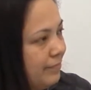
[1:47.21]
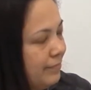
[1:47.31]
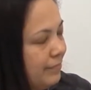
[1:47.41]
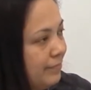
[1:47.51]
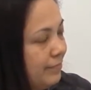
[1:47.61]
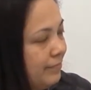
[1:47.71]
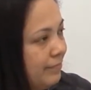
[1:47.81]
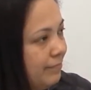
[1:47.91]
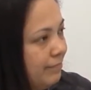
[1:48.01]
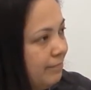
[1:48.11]

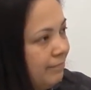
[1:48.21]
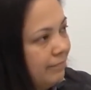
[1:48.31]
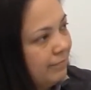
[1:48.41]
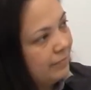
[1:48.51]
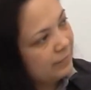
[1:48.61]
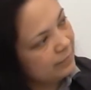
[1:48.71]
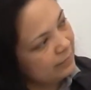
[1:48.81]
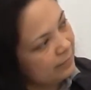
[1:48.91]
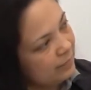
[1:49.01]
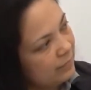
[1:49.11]

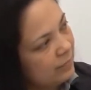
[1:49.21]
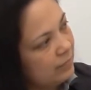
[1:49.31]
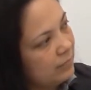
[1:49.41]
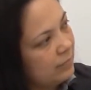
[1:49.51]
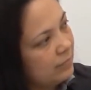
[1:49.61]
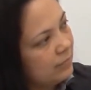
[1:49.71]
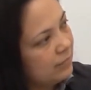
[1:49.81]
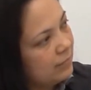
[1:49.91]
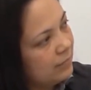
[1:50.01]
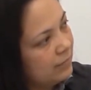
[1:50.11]

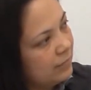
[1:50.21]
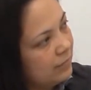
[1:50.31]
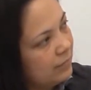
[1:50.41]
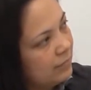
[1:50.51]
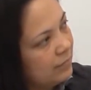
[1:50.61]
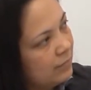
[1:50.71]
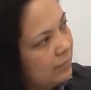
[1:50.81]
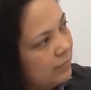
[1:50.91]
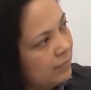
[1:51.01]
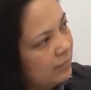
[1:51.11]

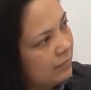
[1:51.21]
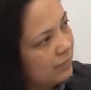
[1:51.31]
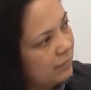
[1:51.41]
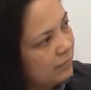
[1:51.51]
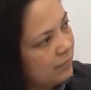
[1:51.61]
(not speaking)